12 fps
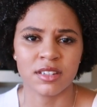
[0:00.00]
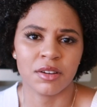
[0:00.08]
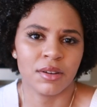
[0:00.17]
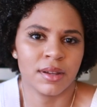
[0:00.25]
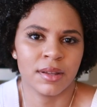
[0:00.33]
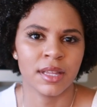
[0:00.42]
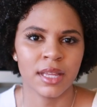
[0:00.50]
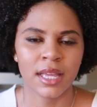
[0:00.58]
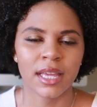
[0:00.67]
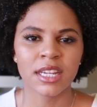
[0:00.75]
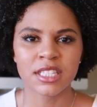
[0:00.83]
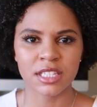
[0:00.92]
So,
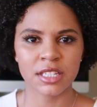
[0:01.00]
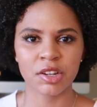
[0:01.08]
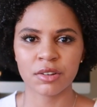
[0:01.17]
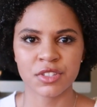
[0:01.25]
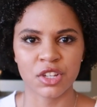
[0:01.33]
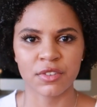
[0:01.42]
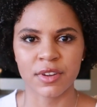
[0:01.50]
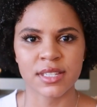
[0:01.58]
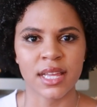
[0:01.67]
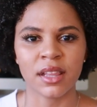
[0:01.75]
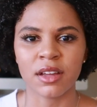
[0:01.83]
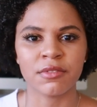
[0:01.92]
and it's a year of service.
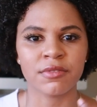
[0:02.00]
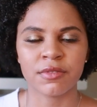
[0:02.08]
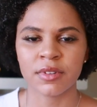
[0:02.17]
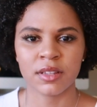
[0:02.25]
I love